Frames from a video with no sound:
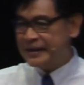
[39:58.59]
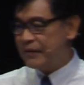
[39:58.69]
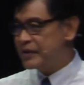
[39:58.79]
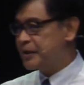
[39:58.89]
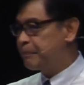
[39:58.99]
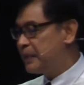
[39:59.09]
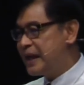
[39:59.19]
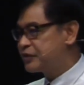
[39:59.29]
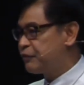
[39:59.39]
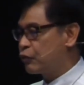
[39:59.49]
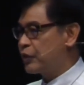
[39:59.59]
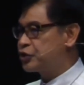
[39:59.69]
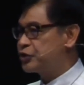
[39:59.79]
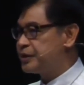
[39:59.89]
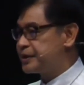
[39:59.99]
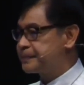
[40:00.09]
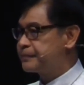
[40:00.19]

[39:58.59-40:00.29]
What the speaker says: There is a place for questions.